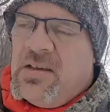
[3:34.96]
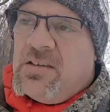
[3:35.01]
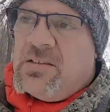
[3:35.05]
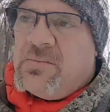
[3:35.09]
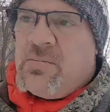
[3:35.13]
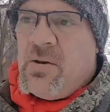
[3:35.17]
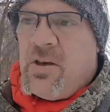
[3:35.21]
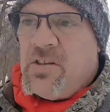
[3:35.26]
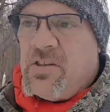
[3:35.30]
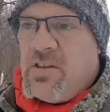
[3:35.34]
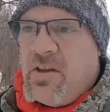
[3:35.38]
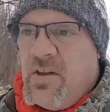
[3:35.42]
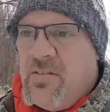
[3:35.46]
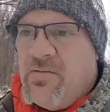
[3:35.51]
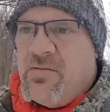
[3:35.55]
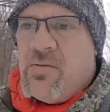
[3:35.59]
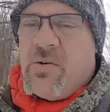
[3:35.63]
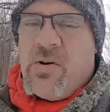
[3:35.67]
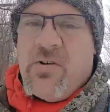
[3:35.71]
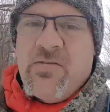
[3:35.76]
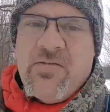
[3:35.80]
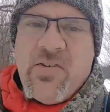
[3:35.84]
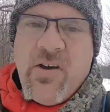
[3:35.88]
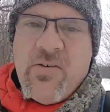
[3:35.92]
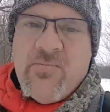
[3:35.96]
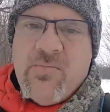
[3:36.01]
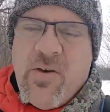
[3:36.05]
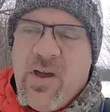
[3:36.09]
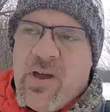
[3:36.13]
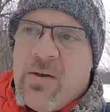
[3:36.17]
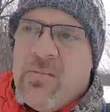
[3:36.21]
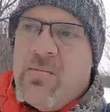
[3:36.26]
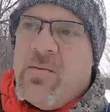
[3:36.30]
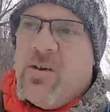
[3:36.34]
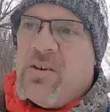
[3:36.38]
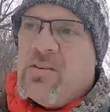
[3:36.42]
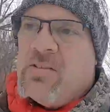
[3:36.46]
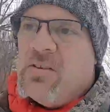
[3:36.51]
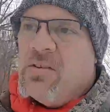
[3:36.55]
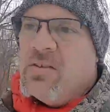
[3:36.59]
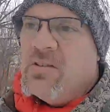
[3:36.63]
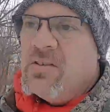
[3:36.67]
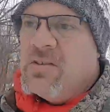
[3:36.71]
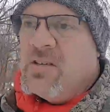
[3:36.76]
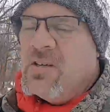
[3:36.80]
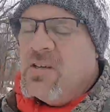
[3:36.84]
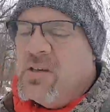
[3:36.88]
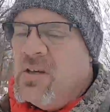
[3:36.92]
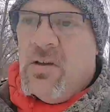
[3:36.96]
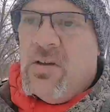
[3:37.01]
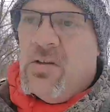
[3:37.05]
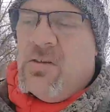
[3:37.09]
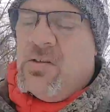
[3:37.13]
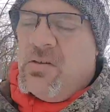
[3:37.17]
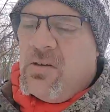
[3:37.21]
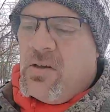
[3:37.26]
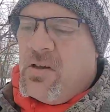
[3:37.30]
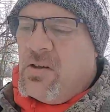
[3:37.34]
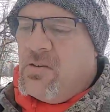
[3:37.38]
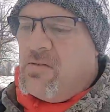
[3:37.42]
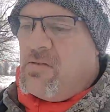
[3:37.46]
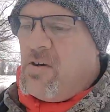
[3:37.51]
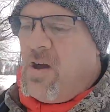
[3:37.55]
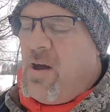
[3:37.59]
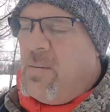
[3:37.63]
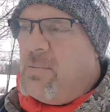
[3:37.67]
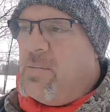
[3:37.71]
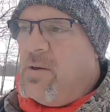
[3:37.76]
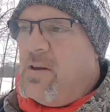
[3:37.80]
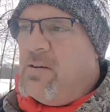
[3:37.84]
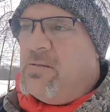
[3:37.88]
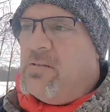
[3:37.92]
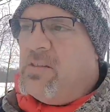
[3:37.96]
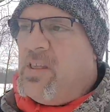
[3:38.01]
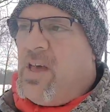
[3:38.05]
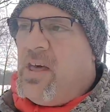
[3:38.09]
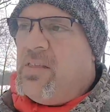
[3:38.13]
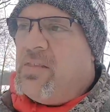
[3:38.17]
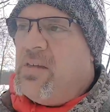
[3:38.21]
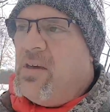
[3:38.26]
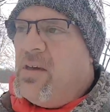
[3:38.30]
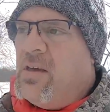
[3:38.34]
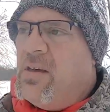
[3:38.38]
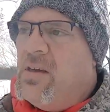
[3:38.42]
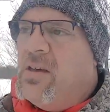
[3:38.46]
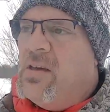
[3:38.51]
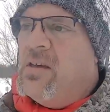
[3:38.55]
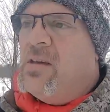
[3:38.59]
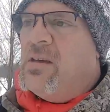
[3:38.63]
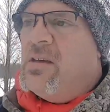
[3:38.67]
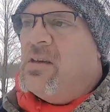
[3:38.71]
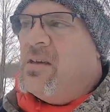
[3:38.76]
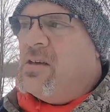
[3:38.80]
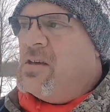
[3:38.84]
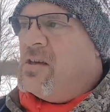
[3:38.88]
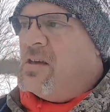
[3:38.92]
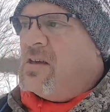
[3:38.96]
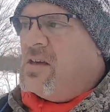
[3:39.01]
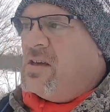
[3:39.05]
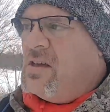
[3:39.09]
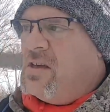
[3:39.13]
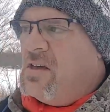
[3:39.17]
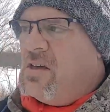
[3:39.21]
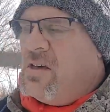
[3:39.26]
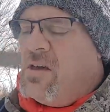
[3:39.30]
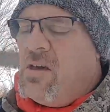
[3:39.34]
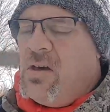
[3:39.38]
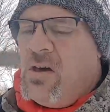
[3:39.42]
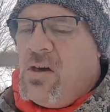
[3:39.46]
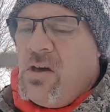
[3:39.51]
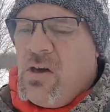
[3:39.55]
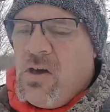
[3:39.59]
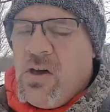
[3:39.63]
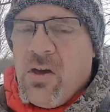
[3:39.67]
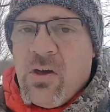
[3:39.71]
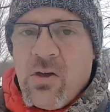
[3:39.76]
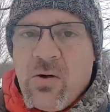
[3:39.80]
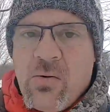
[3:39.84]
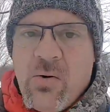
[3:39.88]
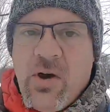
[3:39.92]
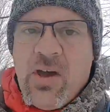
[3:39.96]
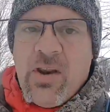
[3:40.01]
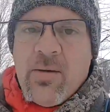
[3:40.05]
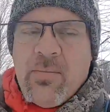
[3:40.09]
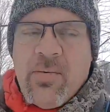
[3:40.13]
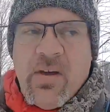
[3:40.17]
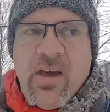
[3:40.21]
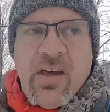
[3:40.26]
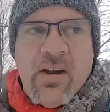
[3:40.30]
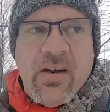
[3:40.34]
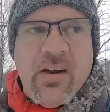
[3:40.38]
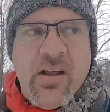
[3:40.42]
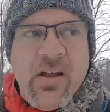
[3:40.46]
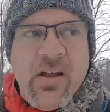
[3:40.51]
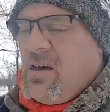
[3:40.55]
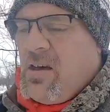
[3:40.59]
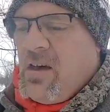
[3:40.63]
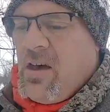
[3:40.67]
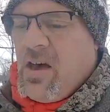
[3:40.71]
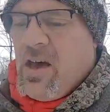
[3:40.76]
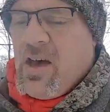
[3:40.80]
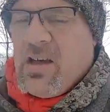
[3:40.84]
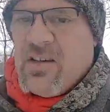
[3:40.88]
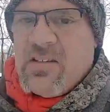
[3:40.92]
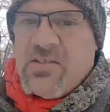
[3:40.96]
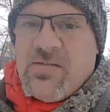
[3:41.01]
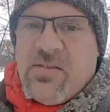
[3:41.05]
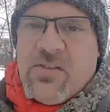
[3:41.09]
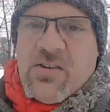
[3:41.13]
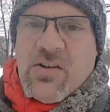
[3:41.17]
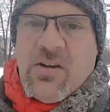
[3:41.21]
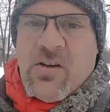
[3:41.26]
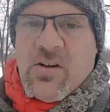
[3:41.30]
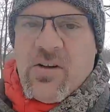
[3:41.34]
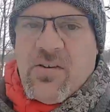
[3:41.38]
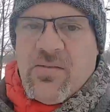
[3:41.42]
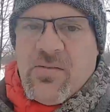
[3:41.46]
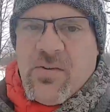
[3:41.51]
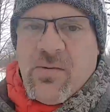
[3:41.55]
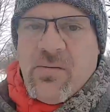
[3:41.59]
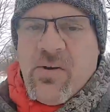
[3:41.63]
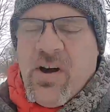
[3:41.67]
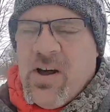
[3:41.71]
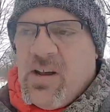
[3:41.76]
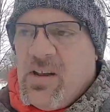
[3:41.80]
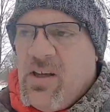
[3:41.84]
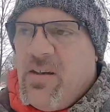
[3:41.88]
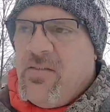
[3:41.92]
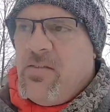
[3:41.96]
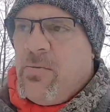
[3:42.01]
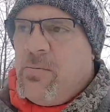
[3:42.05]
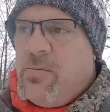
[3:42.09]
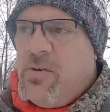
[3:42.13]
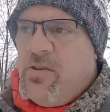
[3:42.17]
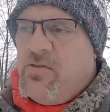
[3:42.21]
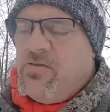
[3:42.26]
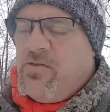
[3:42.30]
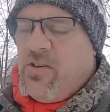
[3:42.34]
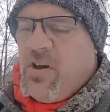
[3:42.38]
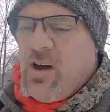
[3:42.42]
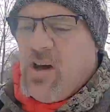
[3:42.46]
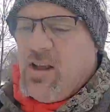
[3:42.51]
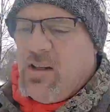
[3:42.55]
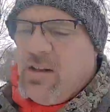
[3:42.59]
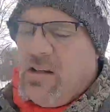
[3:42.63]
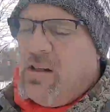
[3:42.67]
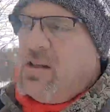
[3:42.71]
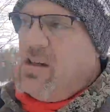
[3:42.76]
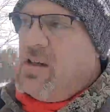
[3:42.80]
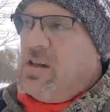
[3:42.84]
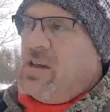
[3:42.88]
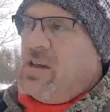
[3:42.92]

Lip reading: Especially at 45 megapixels, you could crop in with that thing quite a bit. As for looking for wildlife at Petrie Island,